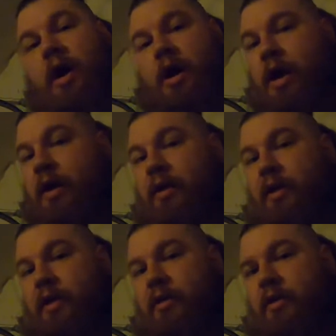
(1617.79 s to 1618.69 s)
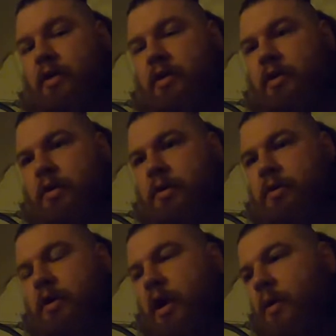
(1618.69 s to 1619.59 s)
I can
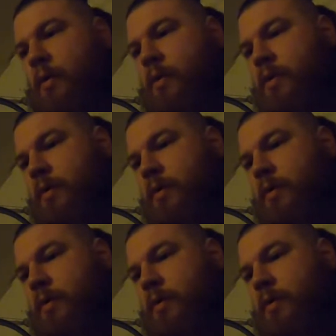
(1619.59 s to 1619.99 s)
No.